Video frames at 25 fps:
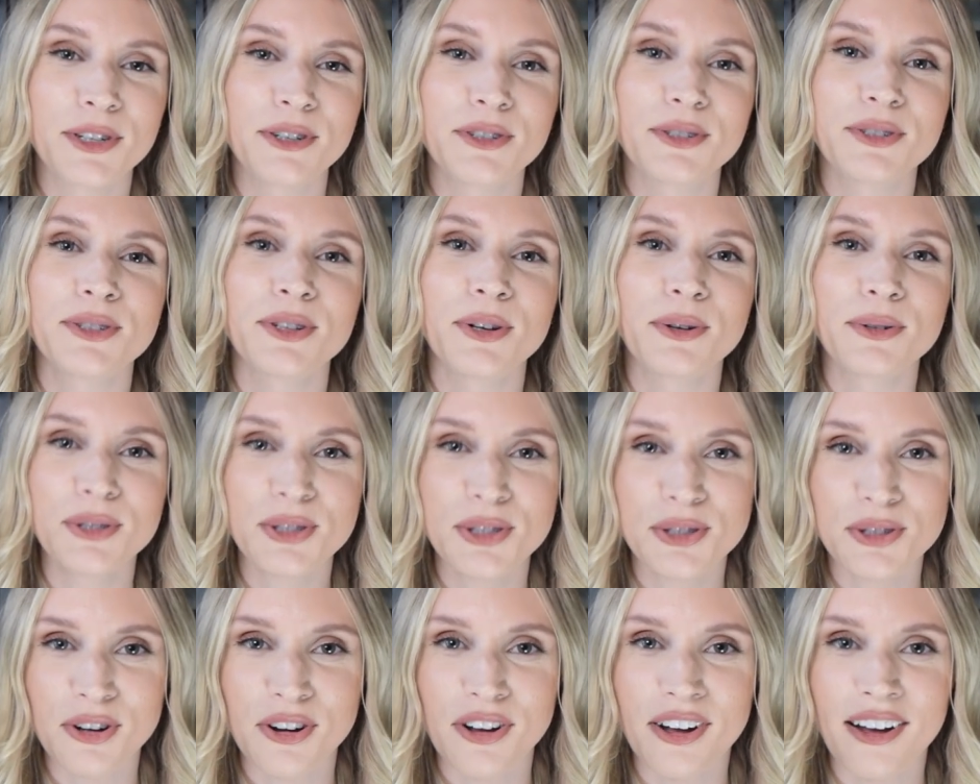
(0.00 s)
are so
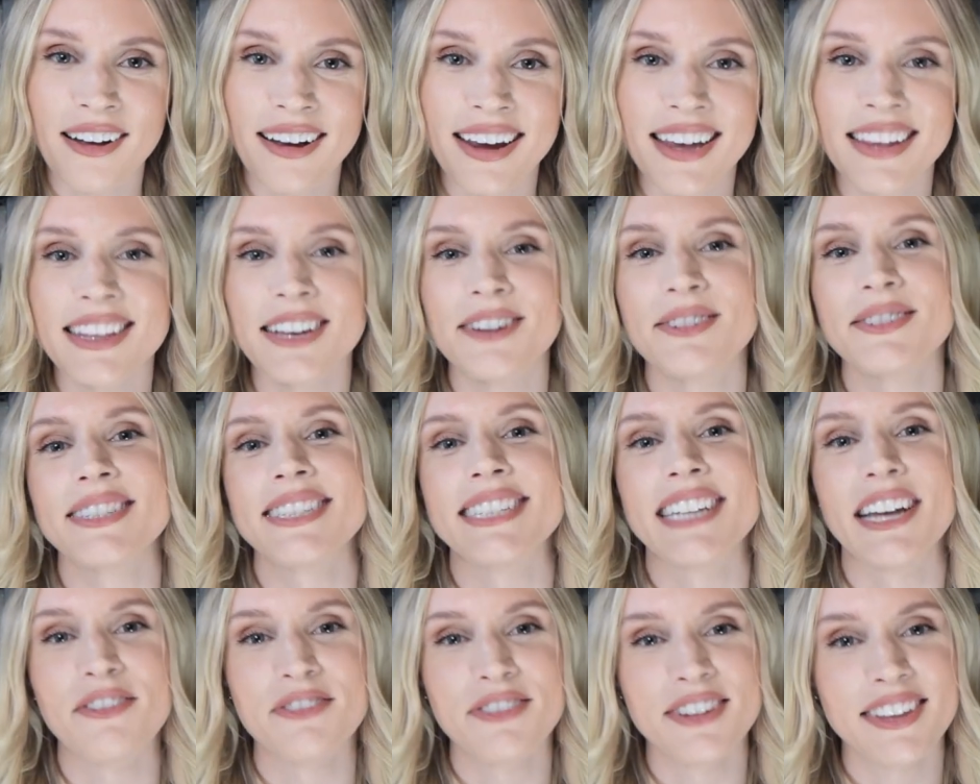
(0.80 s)
strong and that was
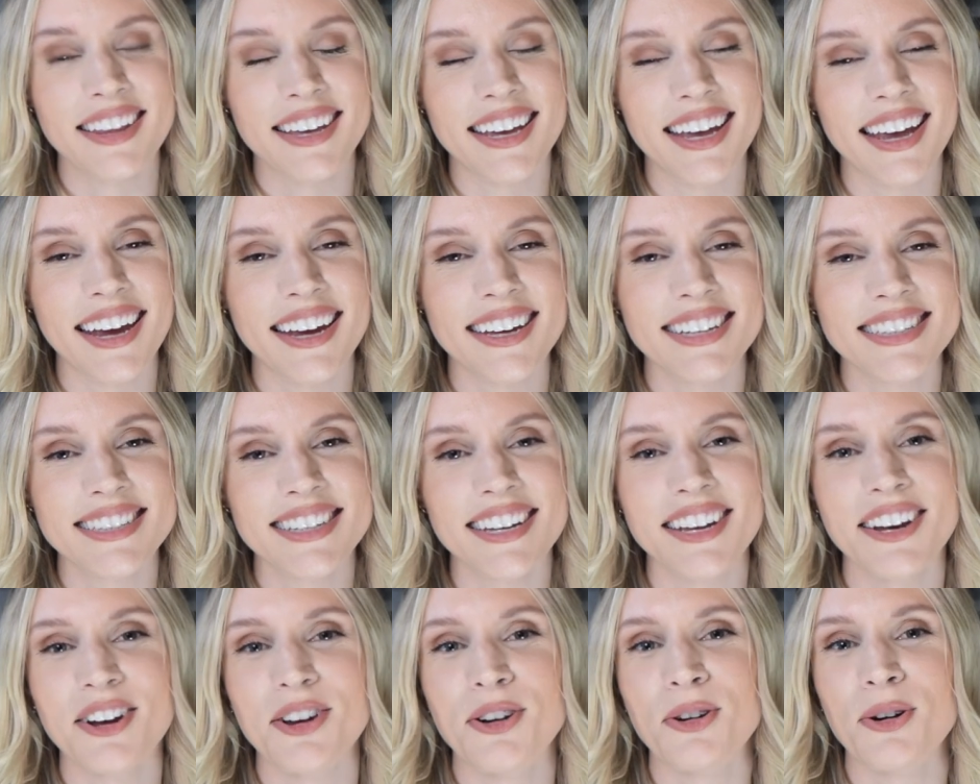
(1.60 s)
definitely the case
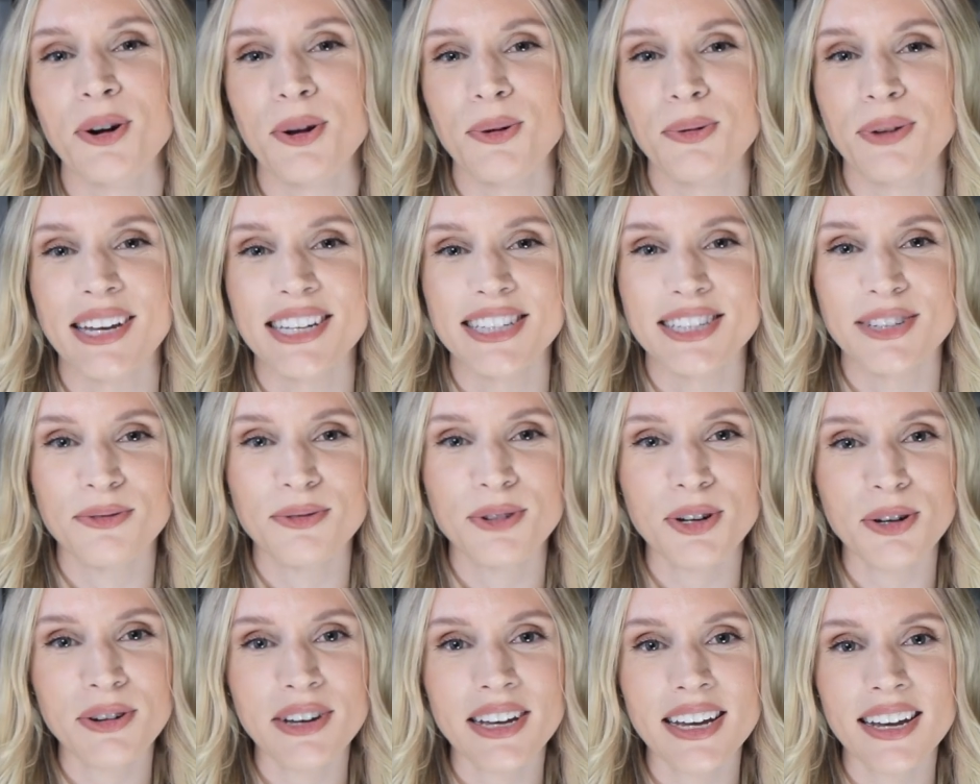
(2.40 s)
in A Court of Wings and
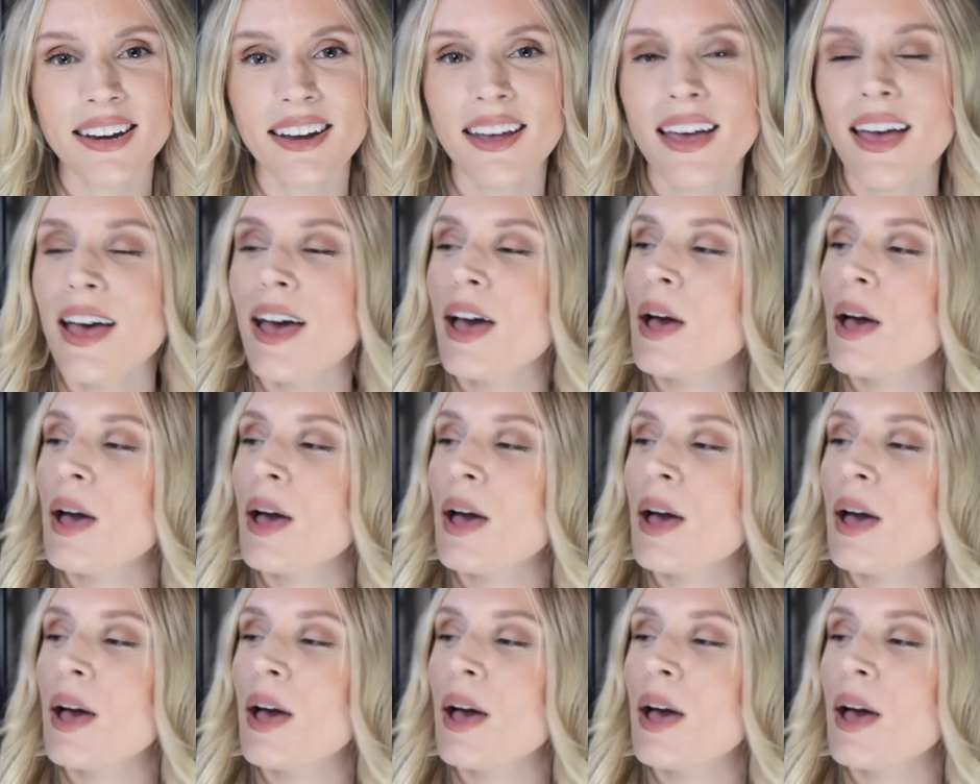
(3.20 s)
Ruin.